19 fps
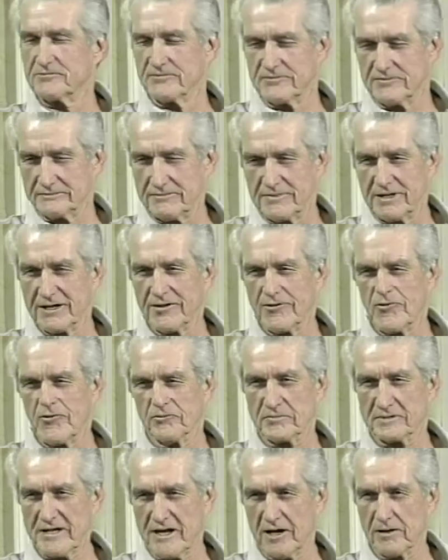my
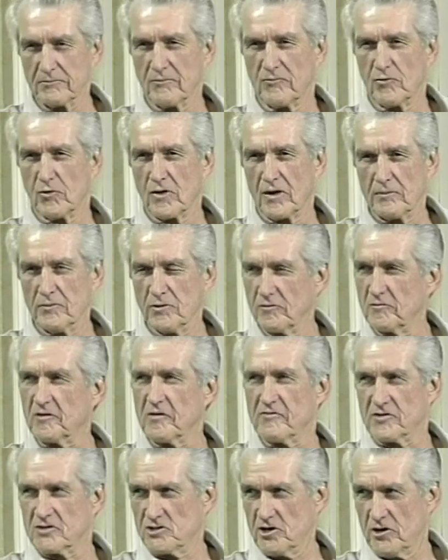hometown before I moved to
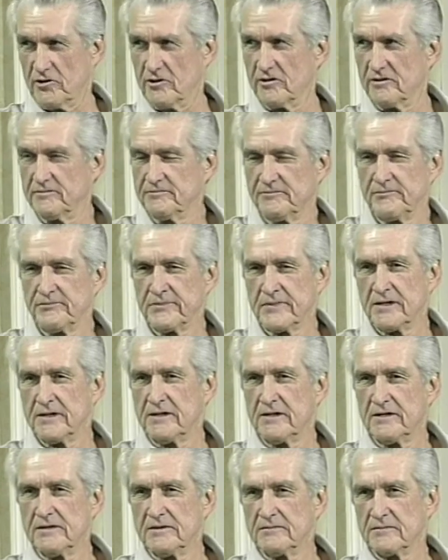Virginia.
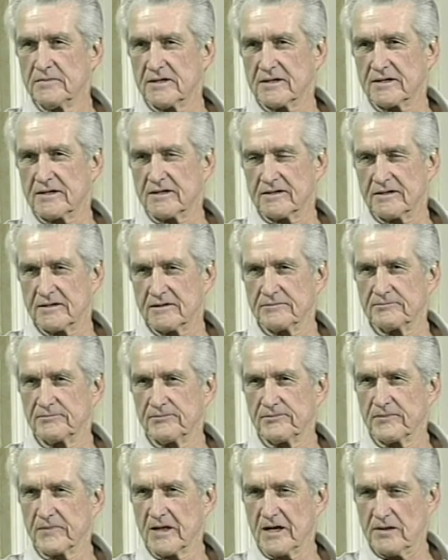But
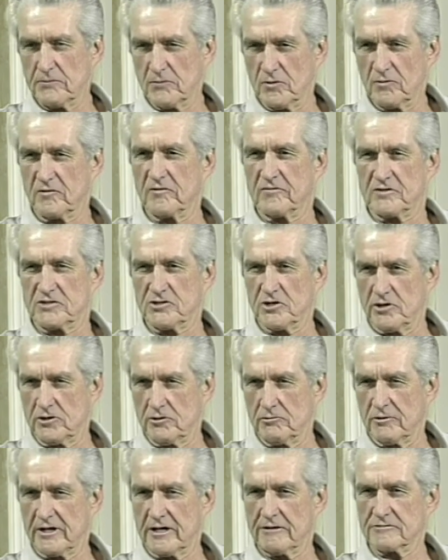I moved to
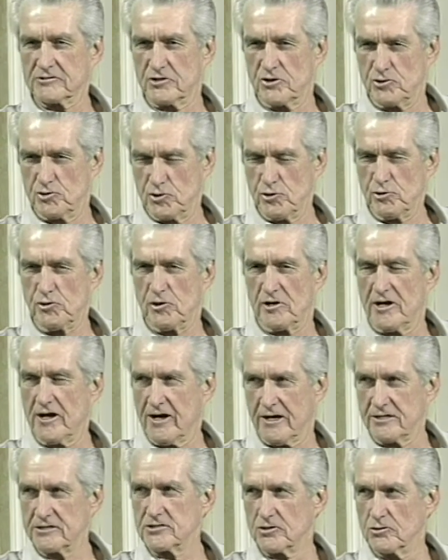Virginia when I was a junior in
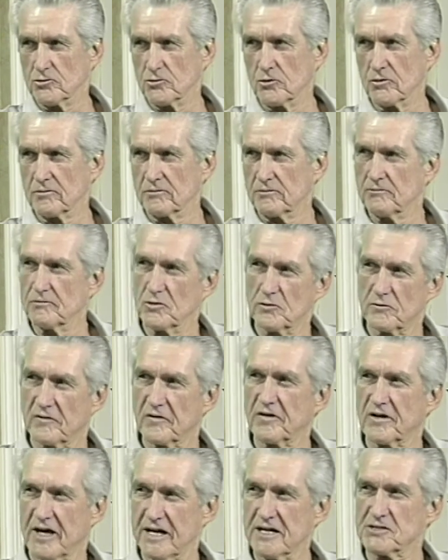high school, moved to
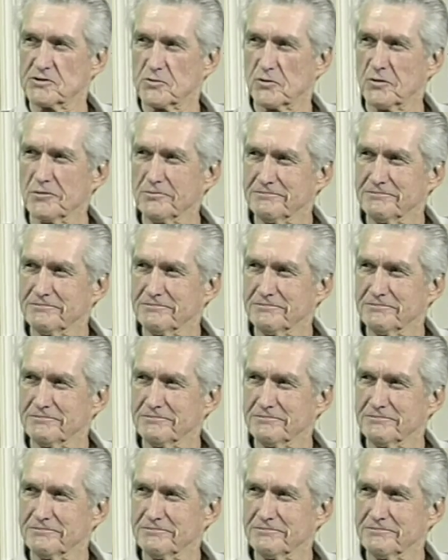Tazewell.